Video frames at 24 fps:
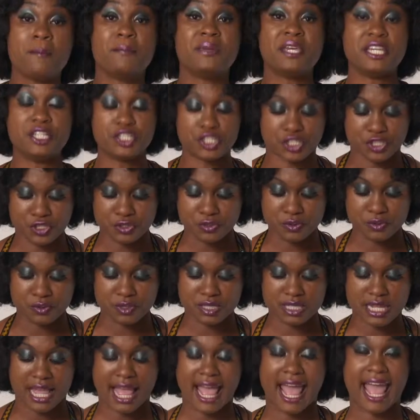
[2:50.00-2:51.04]
pea
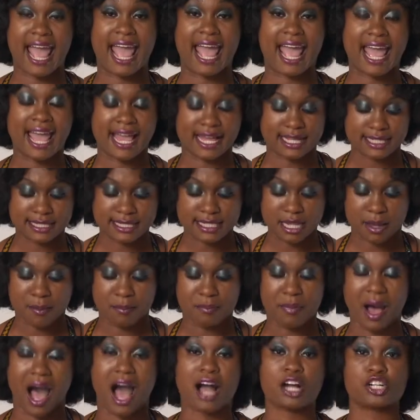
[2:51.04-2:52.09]
shoots, and
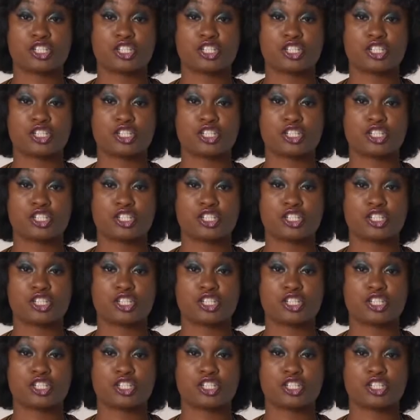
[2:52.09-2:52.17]
bok